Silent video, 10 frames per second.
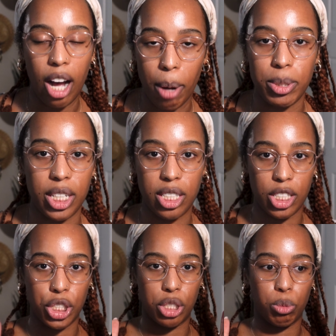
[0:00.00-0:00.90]
object.
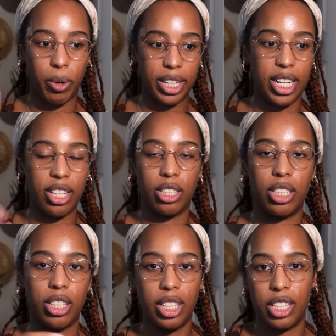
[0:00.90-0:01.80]
It's just a
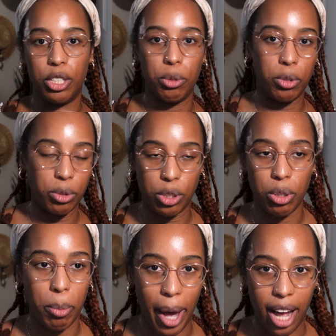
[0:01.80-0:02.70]
rectangle, you do
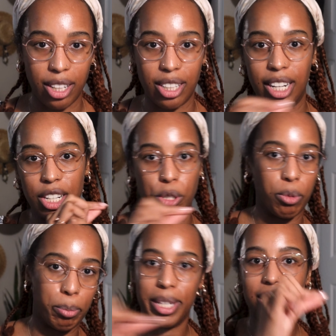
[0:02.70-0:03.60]
the pattern and you
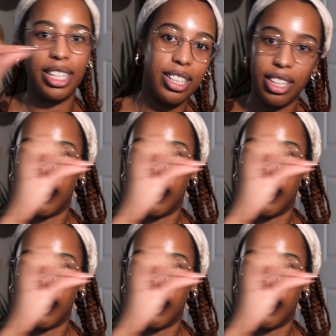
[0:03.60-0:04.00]
repeat it